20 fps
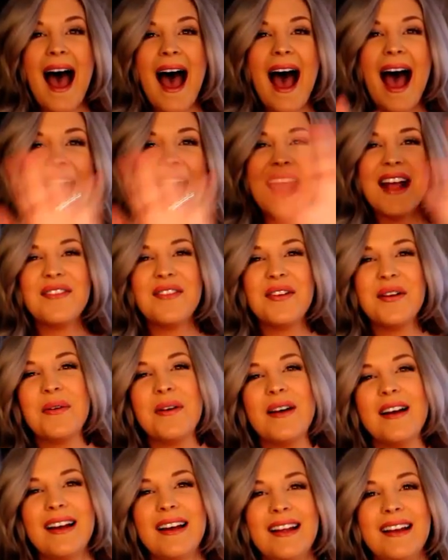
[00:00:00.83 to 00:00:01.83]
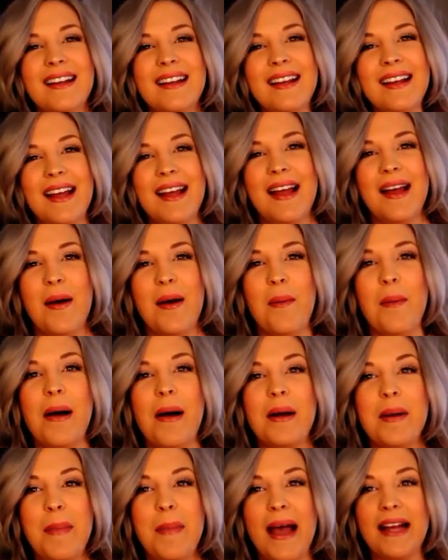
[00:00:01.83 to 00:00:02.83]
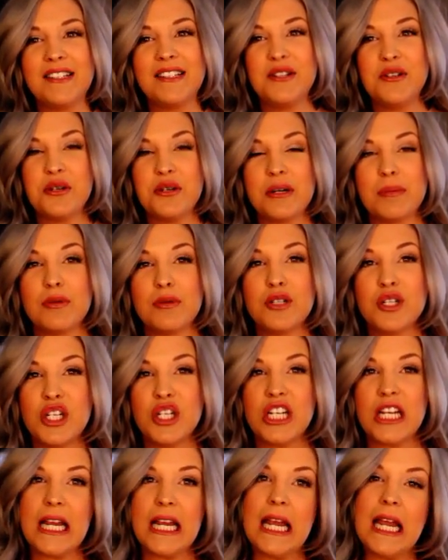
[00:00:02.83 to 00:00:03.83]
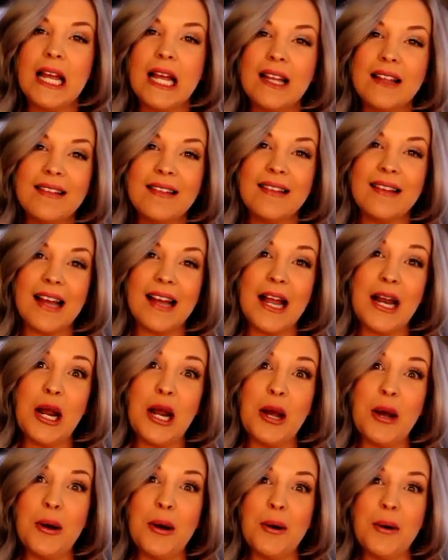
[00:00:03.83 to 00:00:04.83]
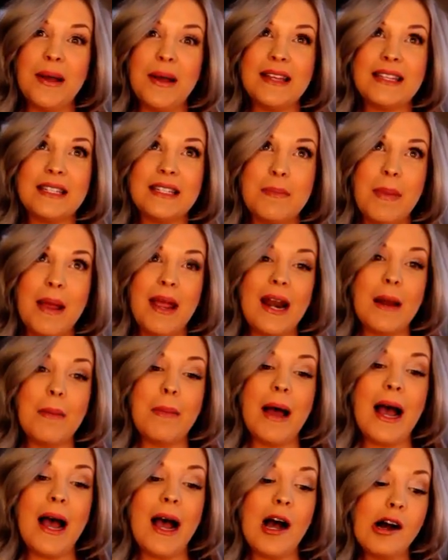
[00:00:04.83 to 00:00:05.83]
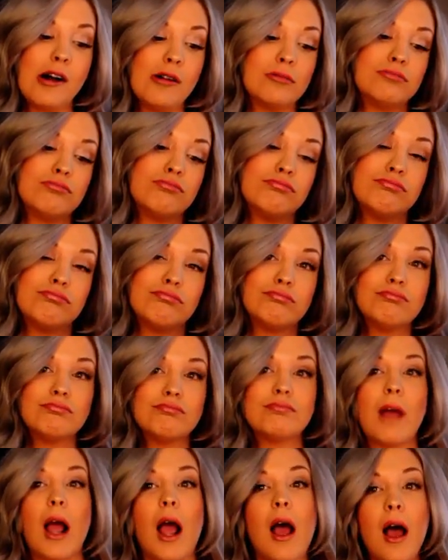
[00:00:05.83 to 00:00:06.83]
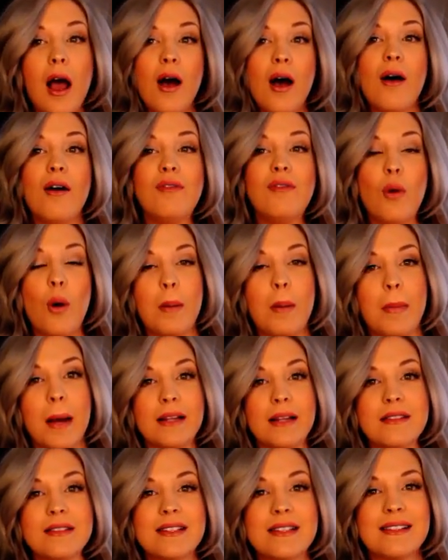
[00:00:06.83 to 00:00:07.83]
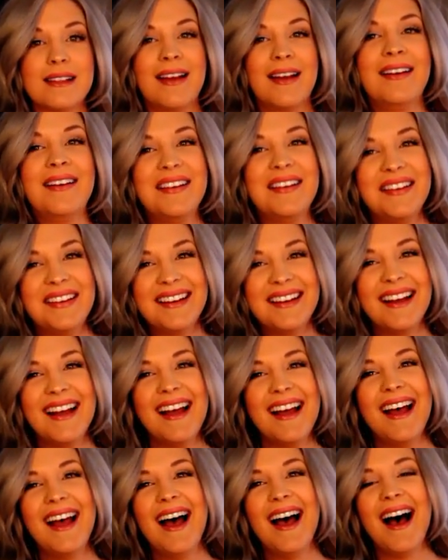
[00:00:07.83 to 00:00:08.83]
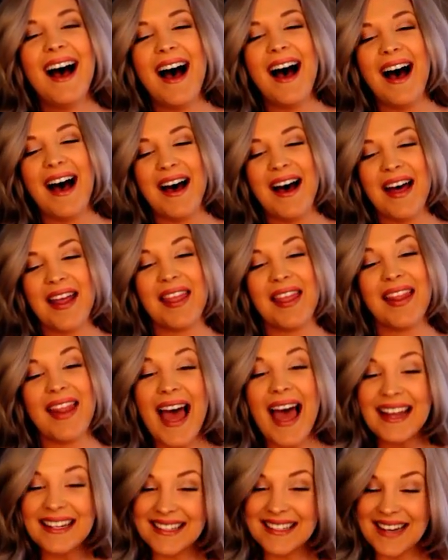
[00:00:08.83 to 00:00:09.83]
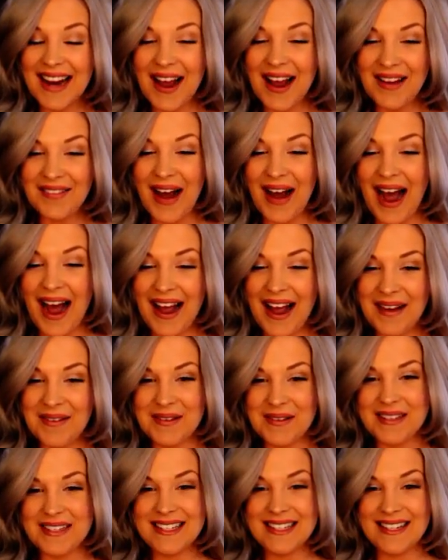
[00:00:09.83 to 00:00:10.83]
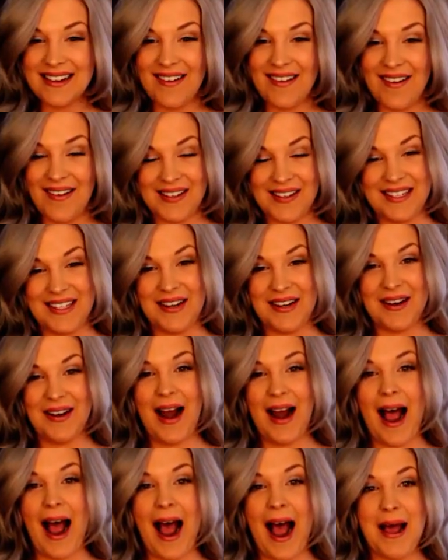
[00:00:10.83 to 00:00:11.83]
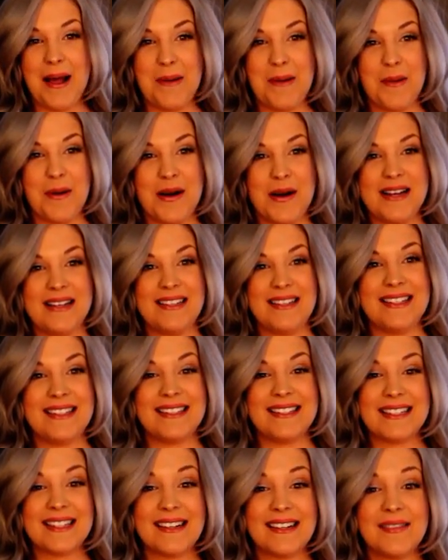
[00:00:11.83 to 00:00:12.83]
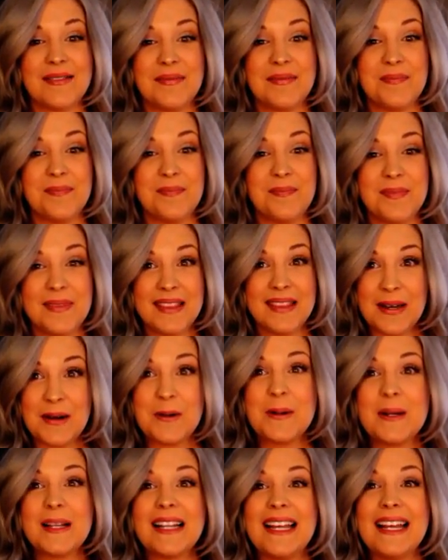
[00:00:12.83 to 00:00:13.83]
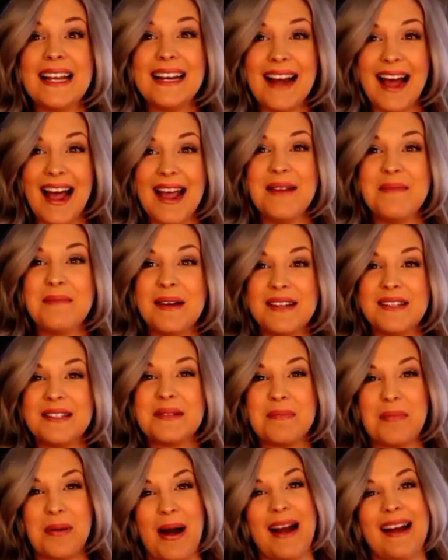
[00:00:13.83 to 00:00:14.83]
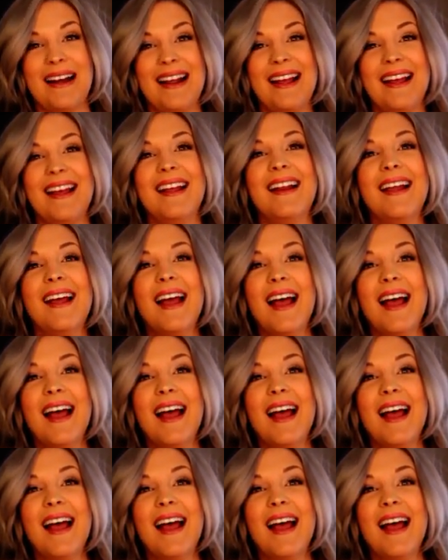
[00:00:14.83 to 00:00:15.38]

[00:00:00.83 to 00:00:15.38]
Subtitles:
Hi everyone! Welcome back to Triple G. I know it's been about 4 months. The last time I was on here, I was literally 9 months pregnant.